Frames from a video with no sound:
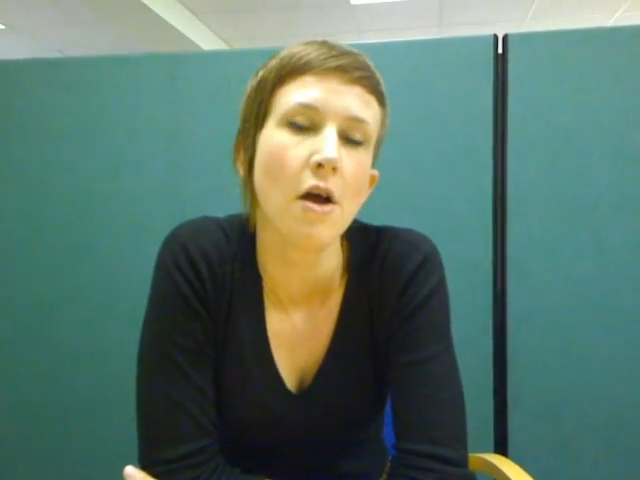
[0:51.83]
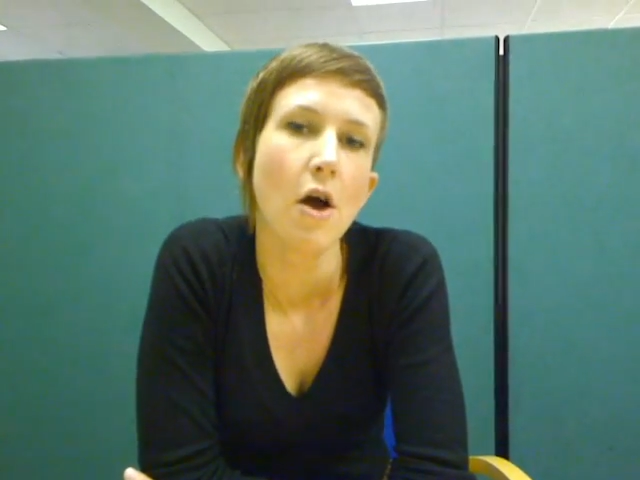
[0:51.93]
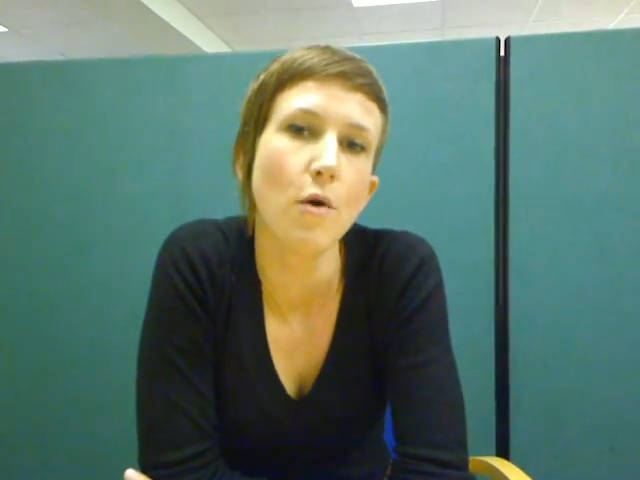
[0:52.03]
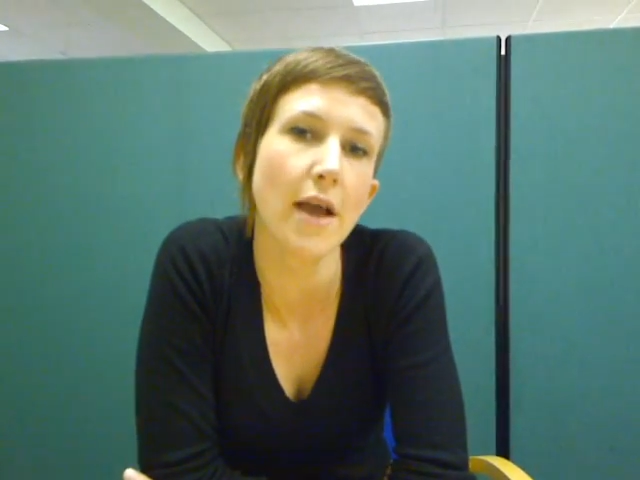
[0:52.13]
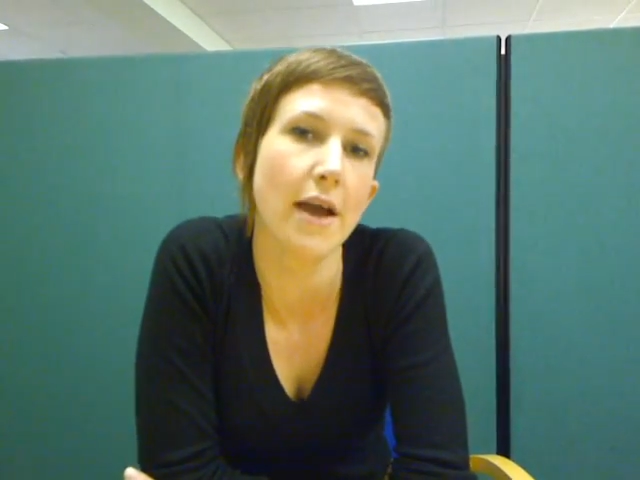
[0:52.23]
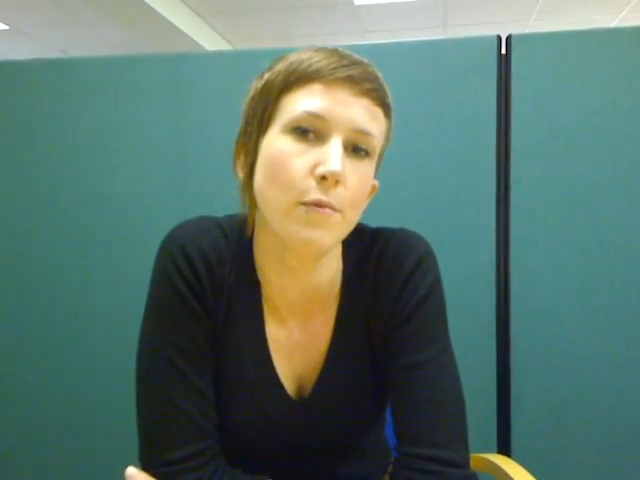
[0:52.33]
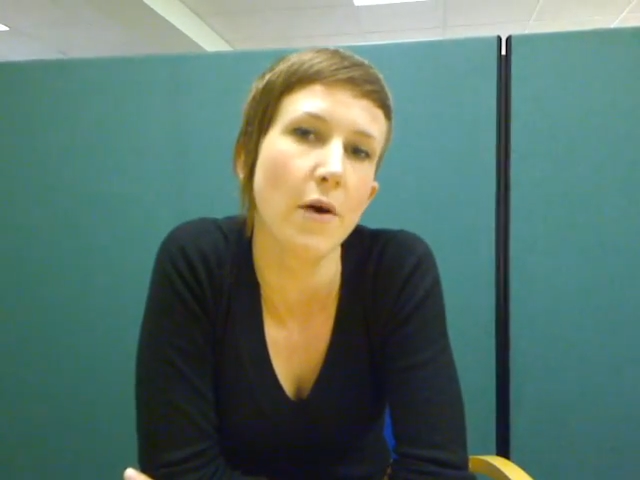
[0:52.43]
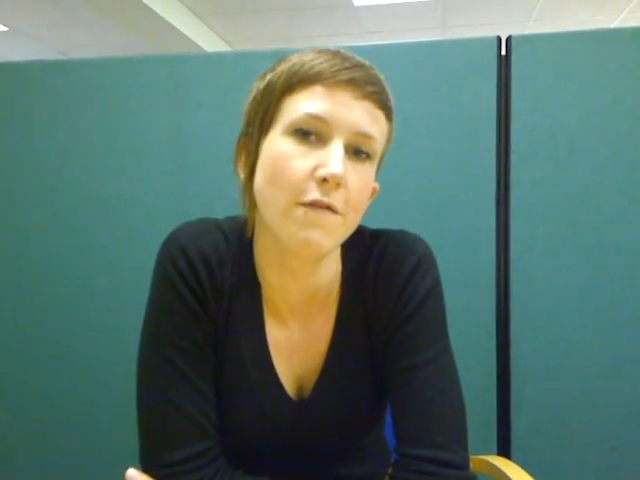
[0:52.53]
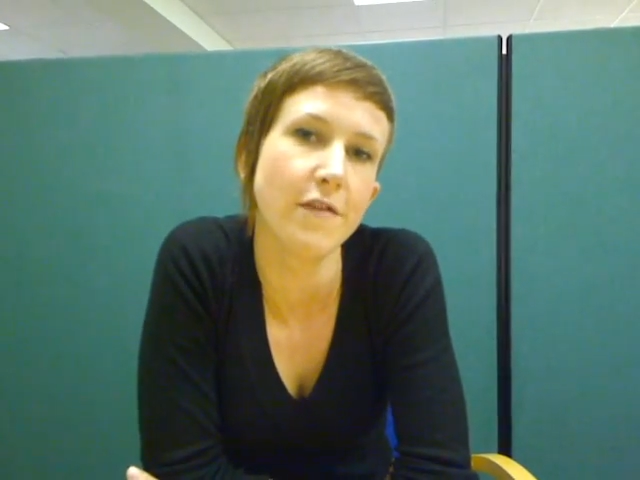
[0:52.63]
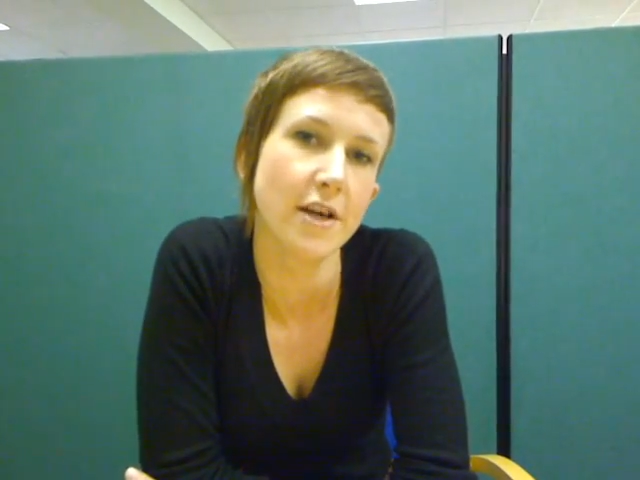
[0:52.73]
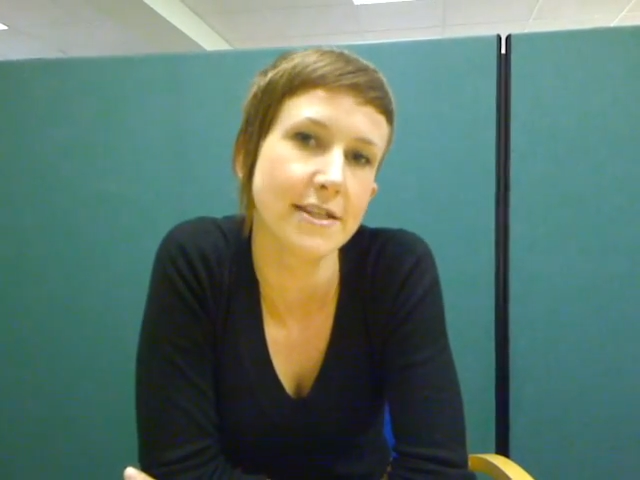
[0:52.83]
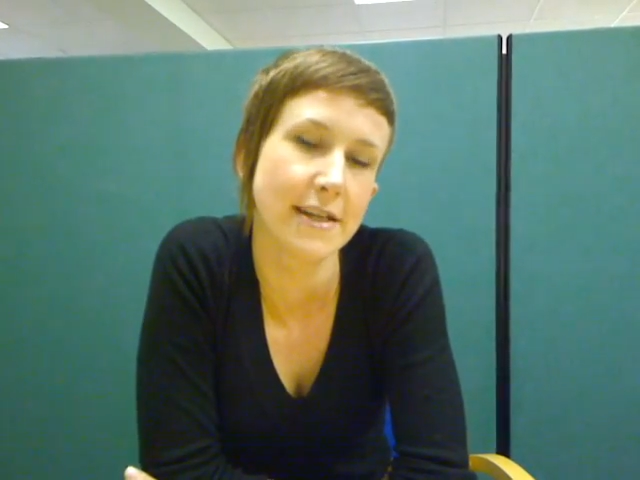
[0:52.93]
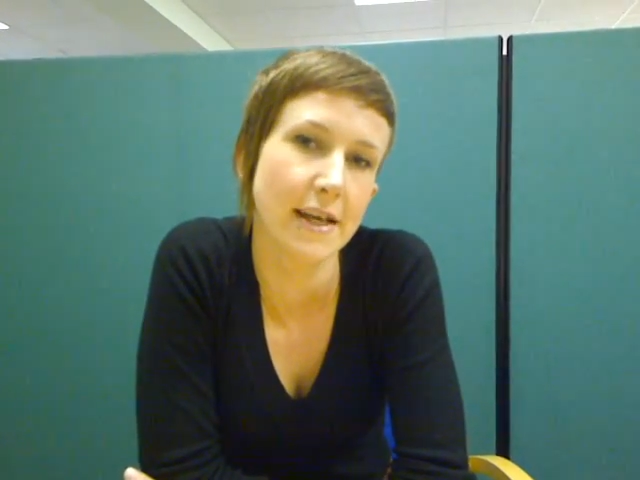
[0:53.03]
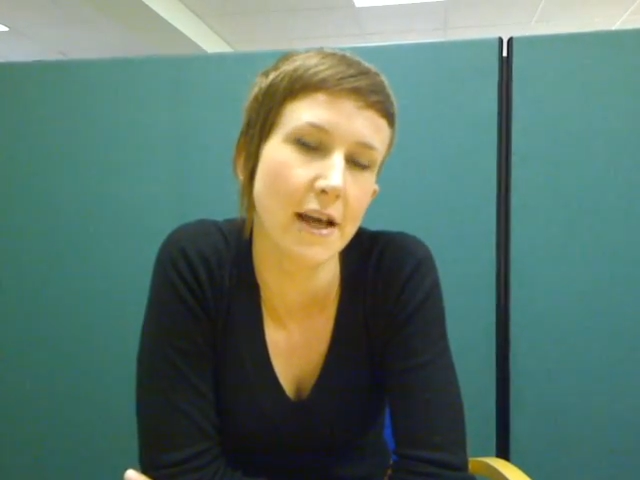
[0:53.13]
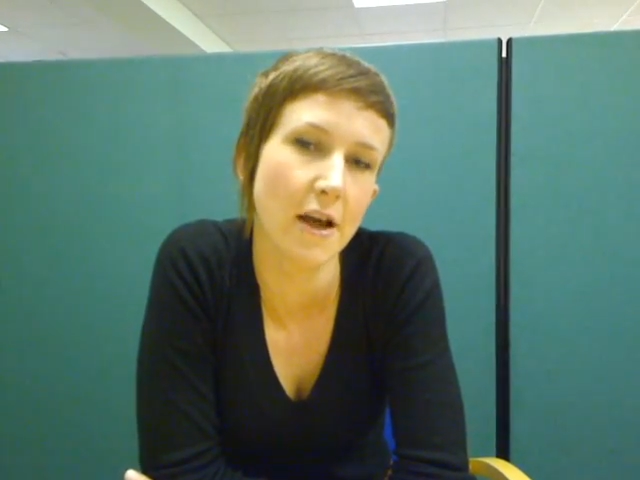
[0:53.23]
Okay, well,
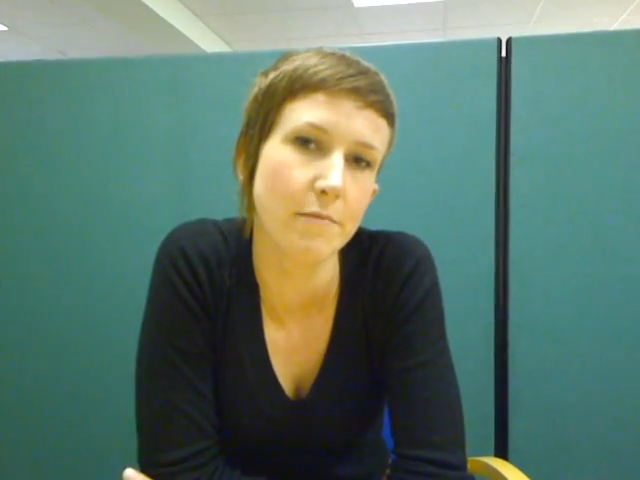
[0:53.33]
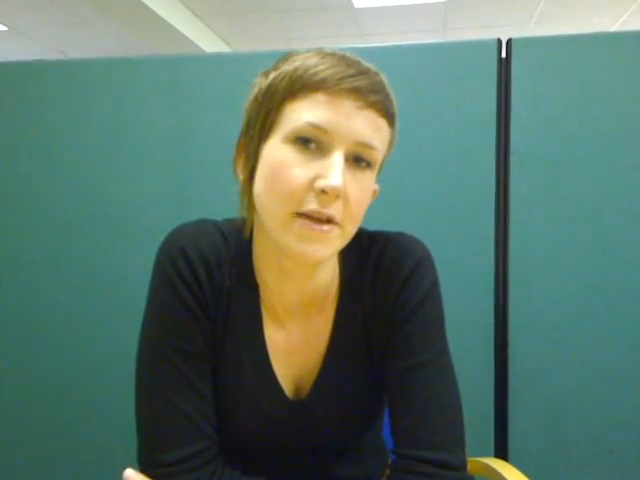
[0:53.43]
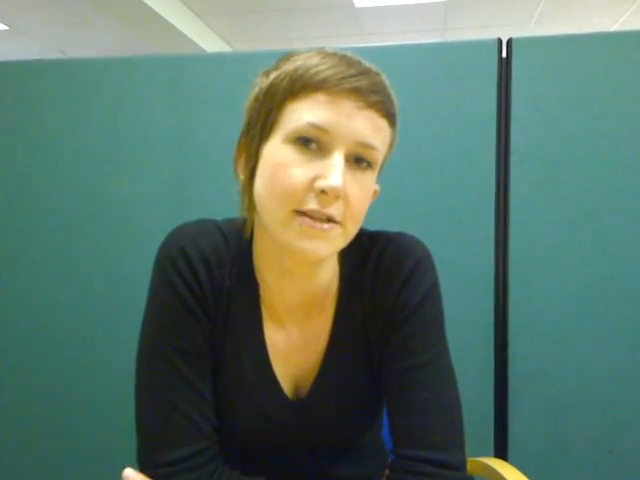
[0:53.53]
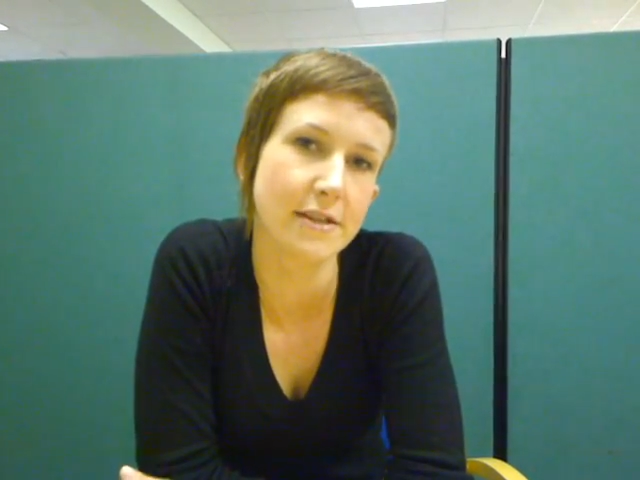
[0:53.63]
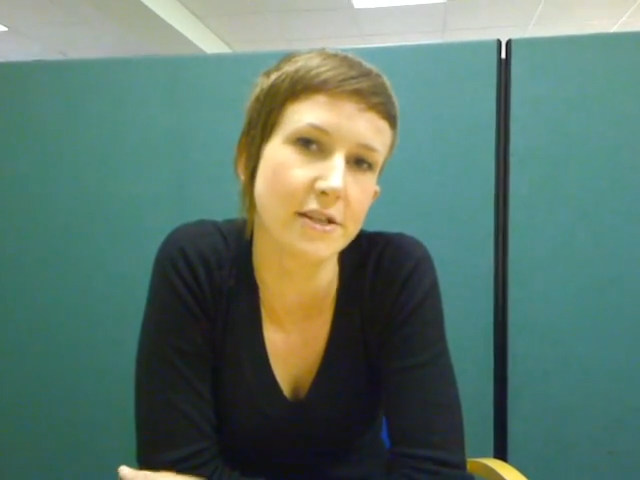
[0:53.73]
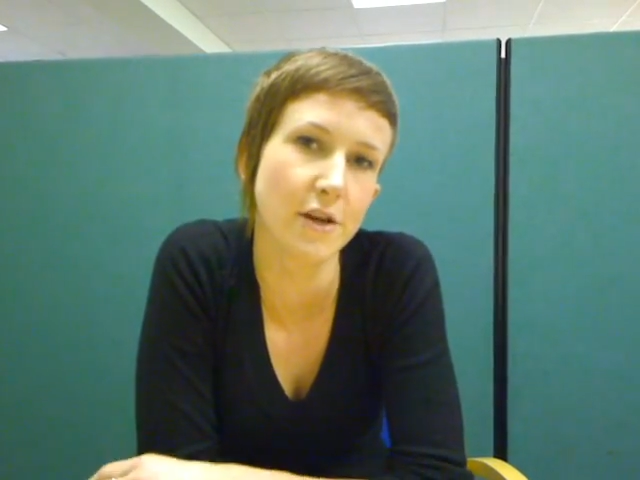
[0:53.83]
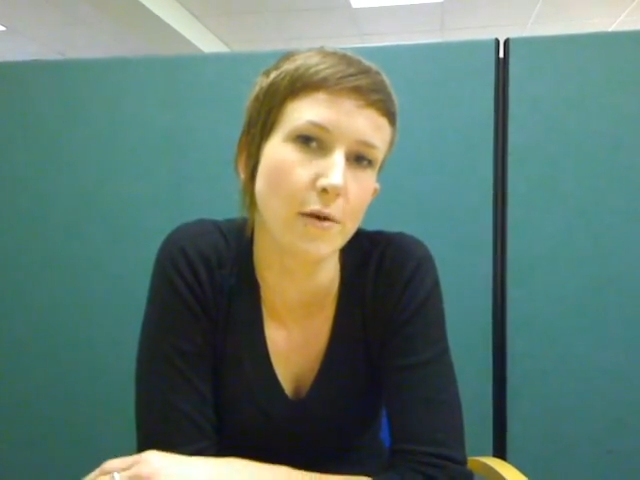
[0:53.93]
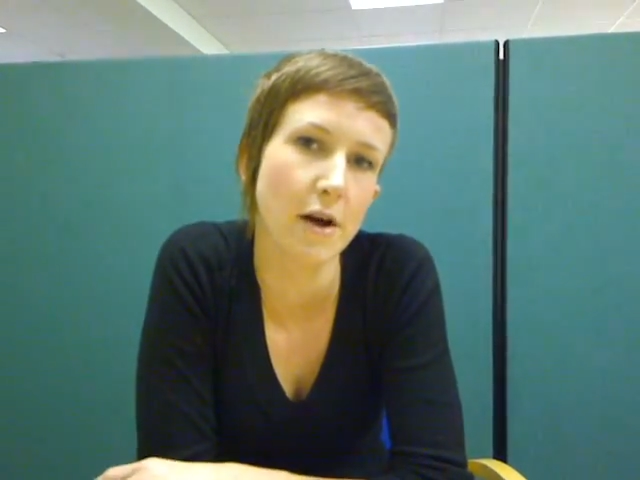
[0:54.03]
firstly, yes, I do.